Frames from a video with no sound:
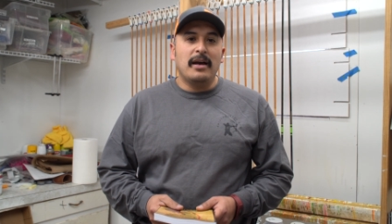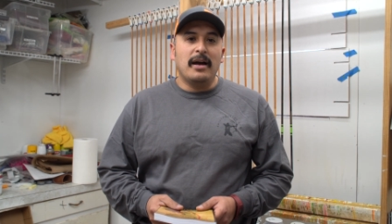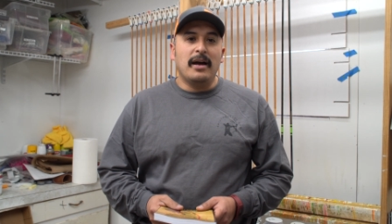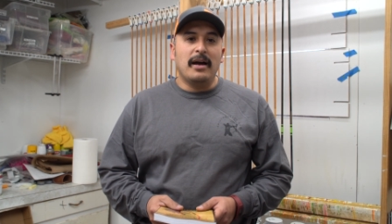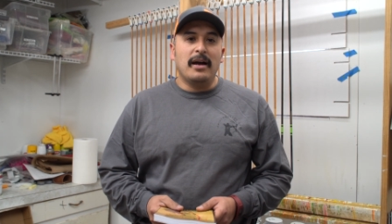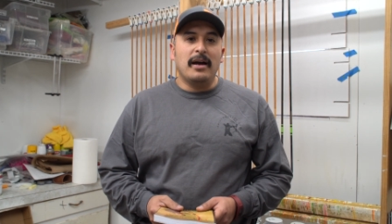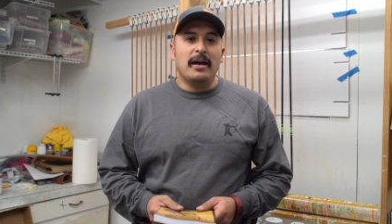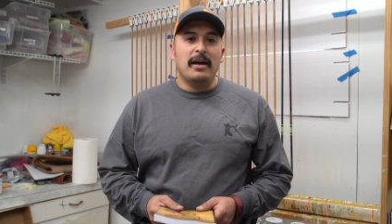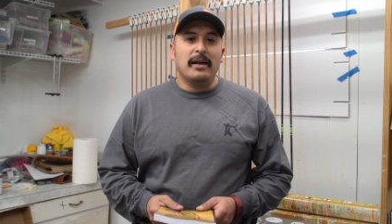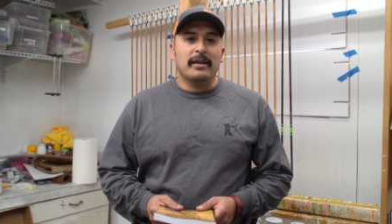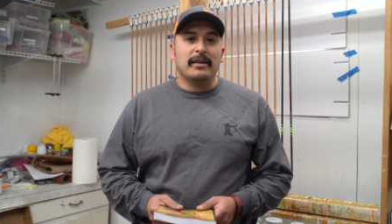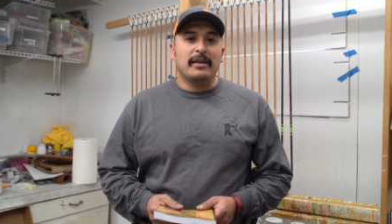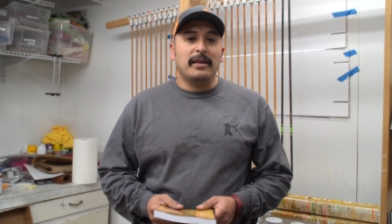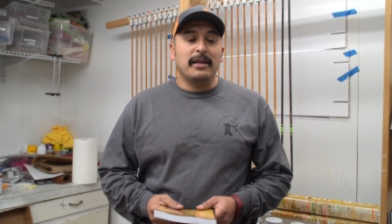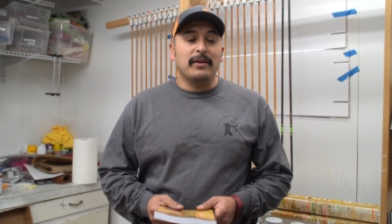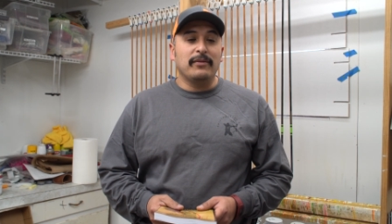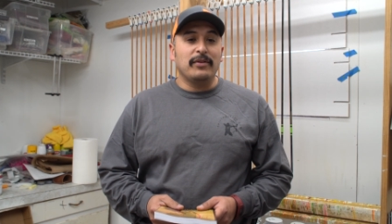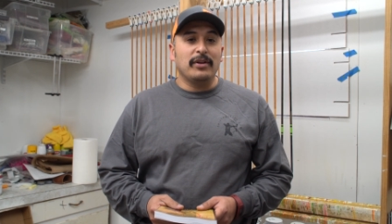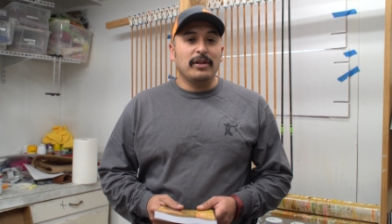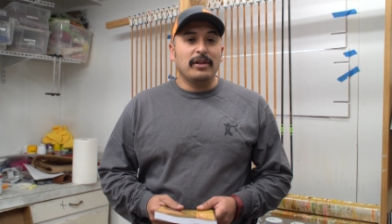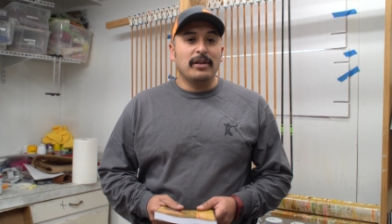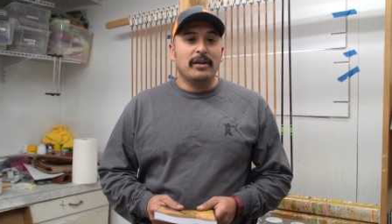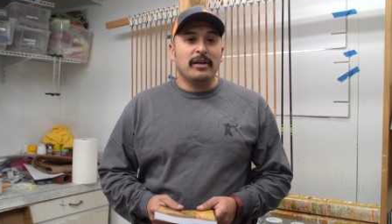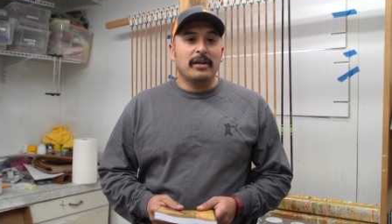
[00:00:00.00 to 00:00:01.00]
Uh,
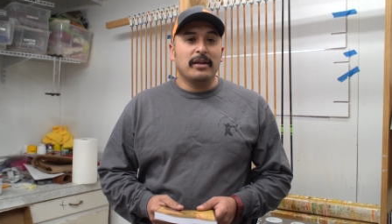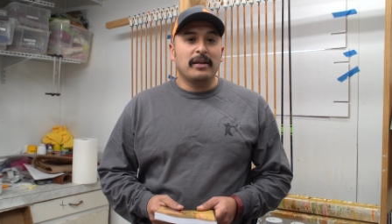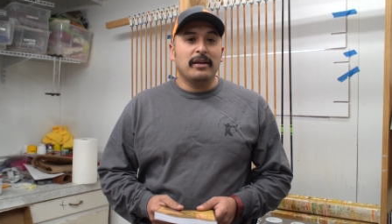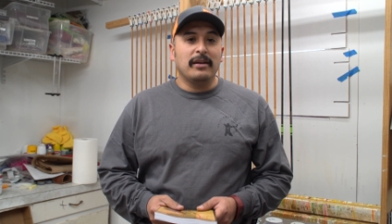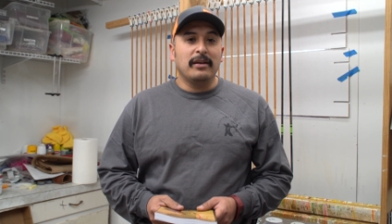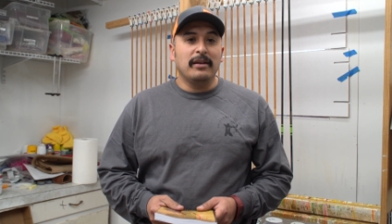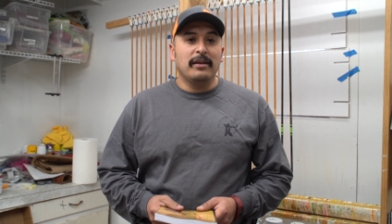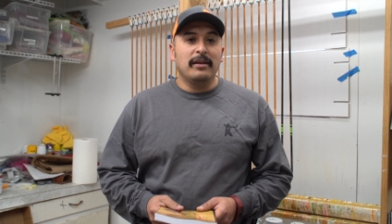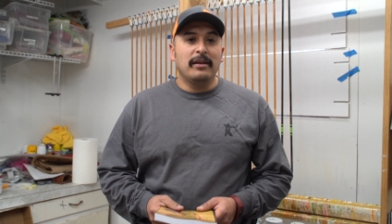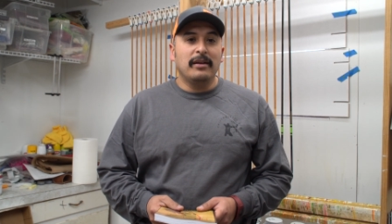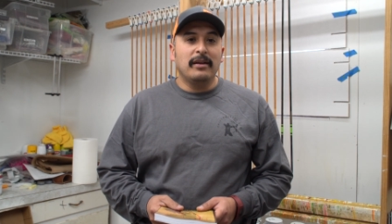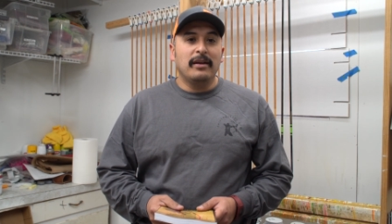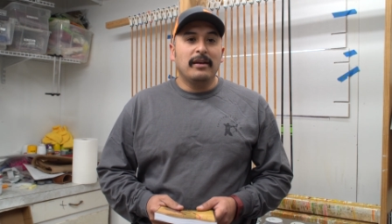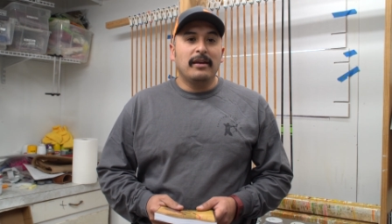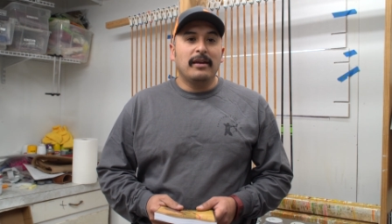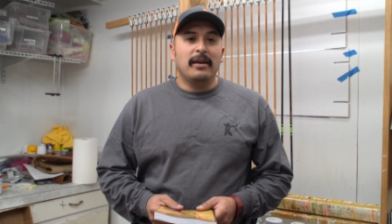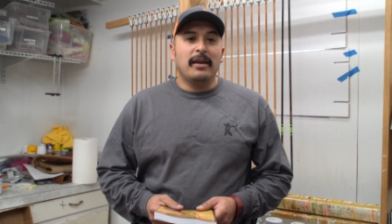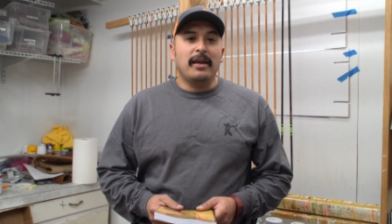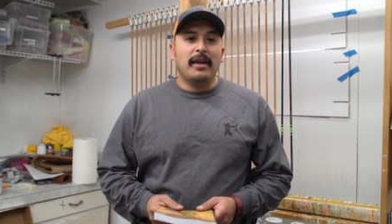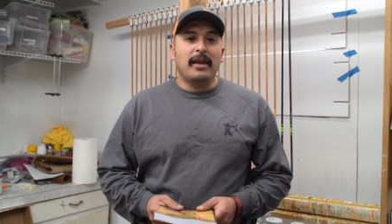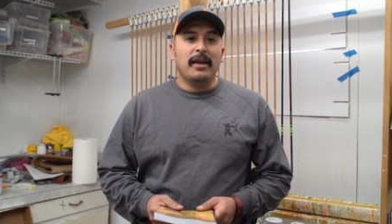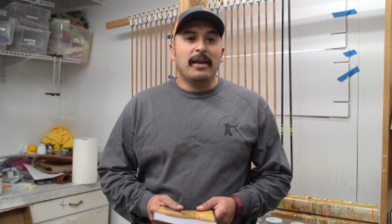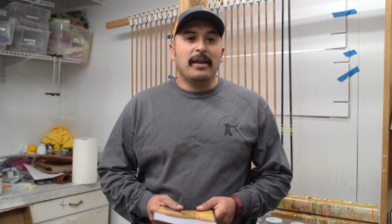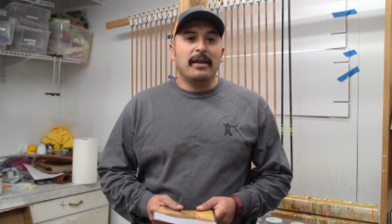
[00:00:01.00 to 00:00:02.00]
give it a look,
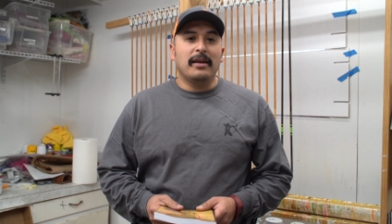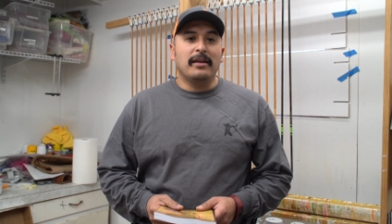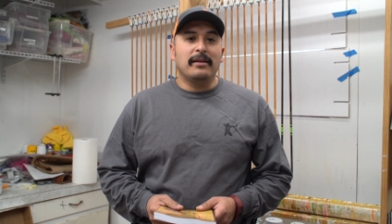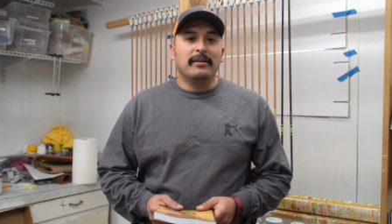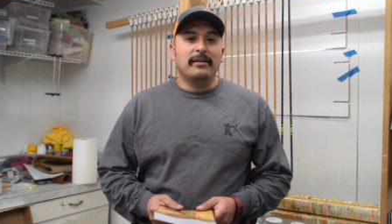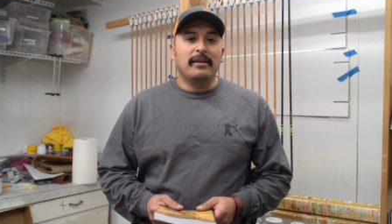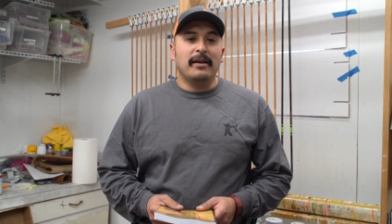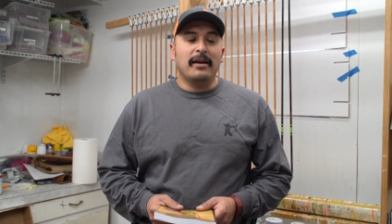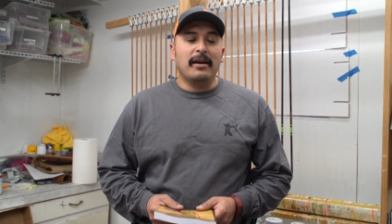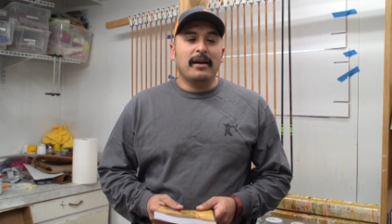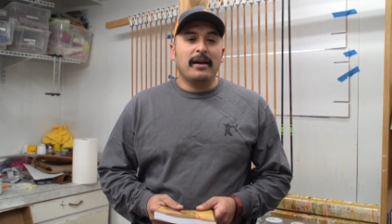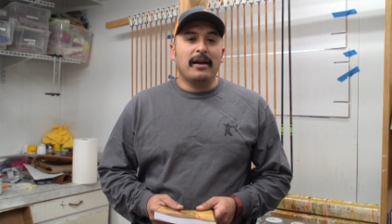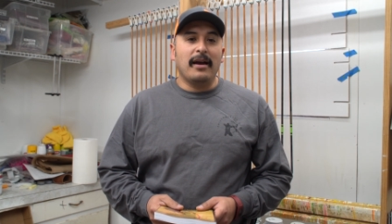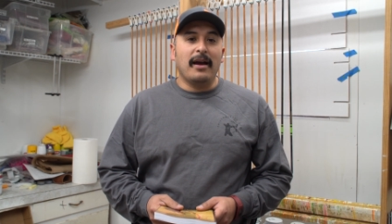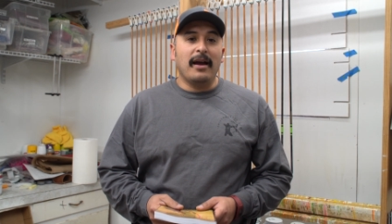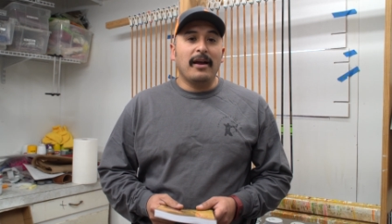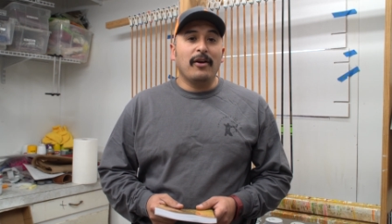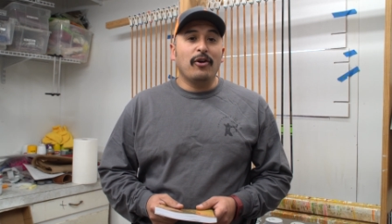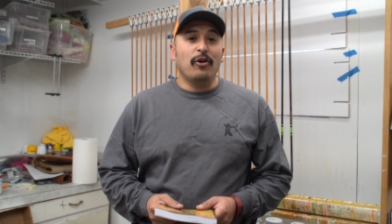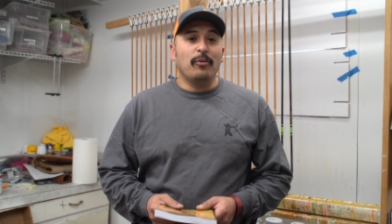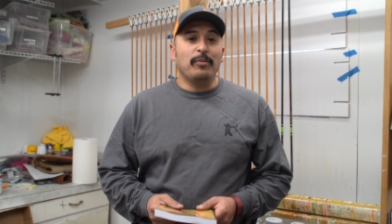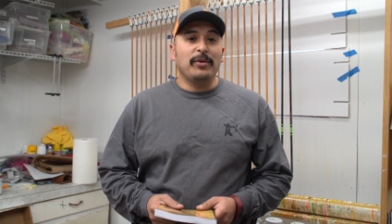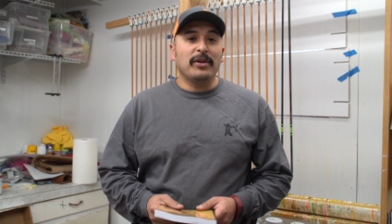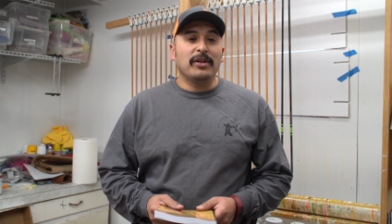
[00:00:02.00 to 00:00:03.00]
and uh,
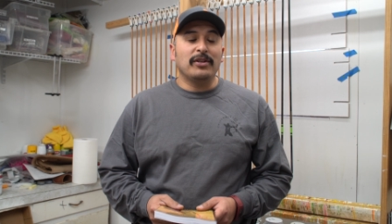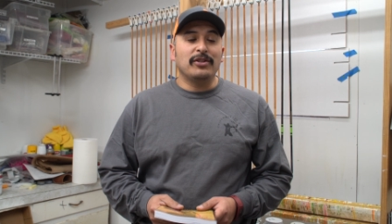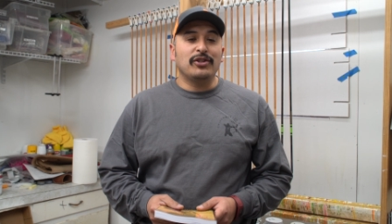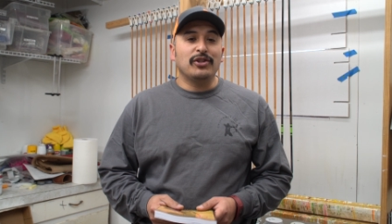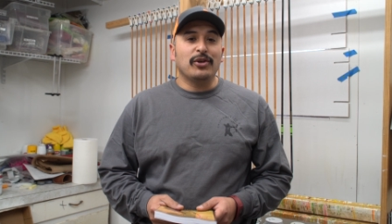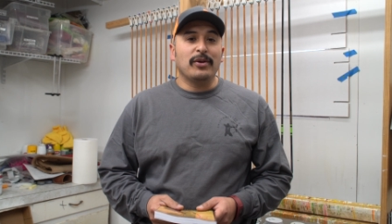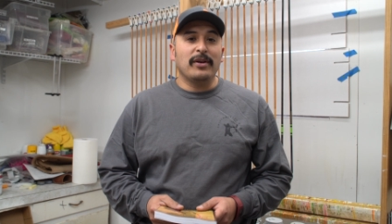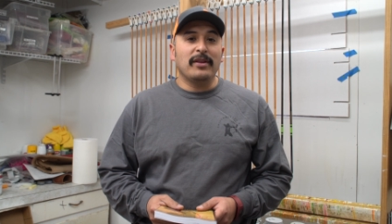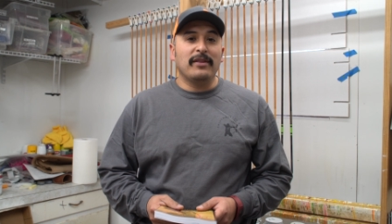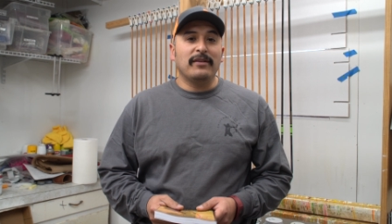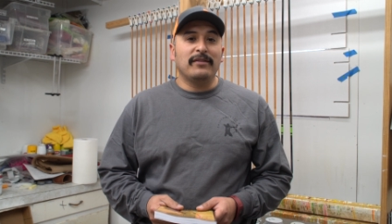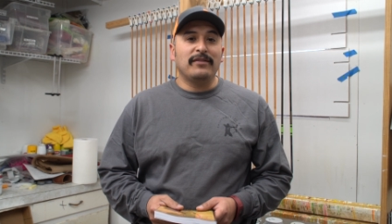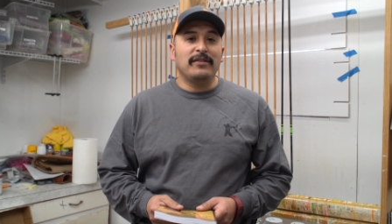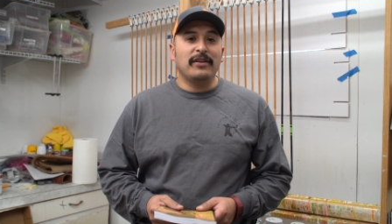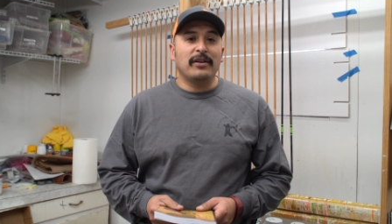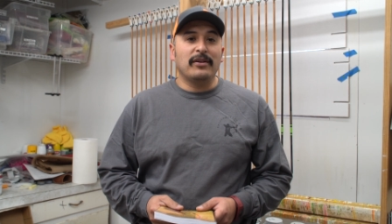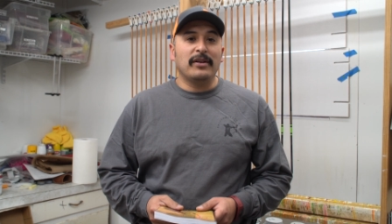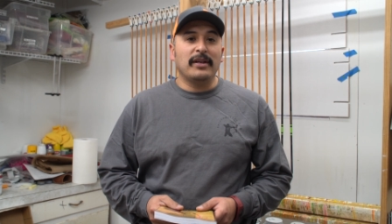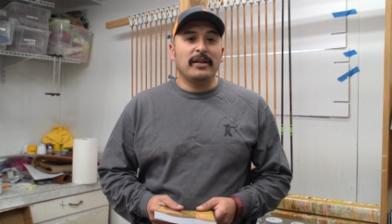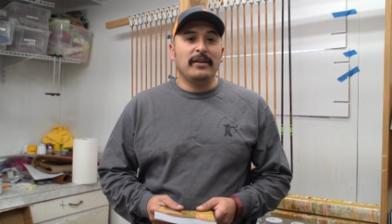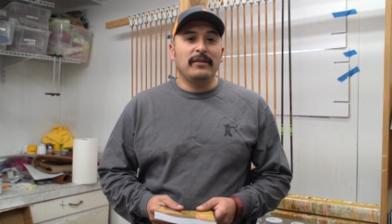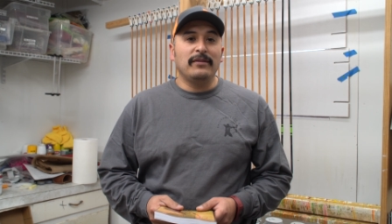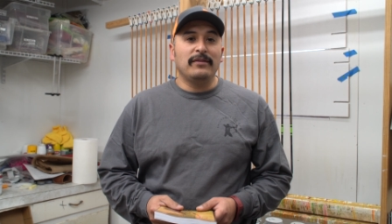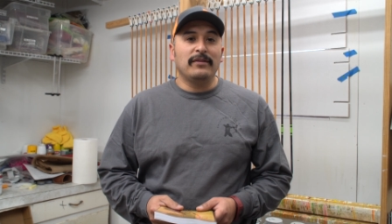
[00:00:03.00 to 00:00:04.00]
I hope you enjoy the
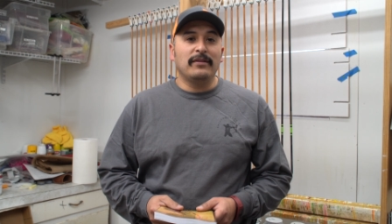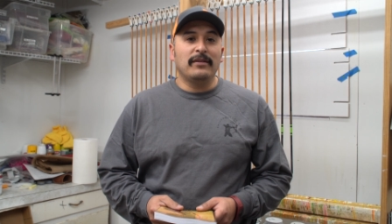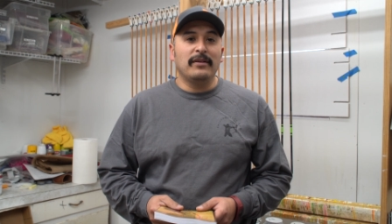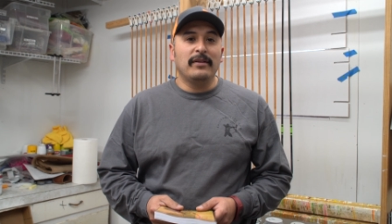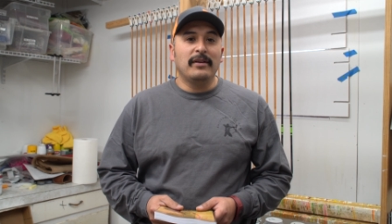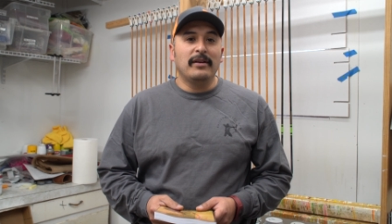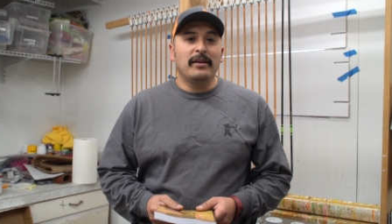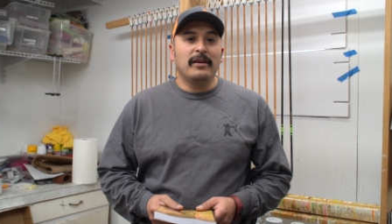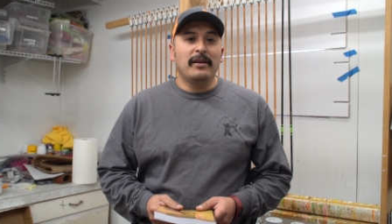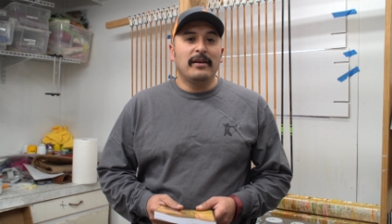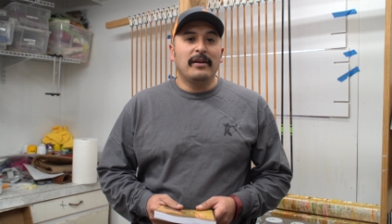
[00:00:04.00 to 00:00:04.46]
series.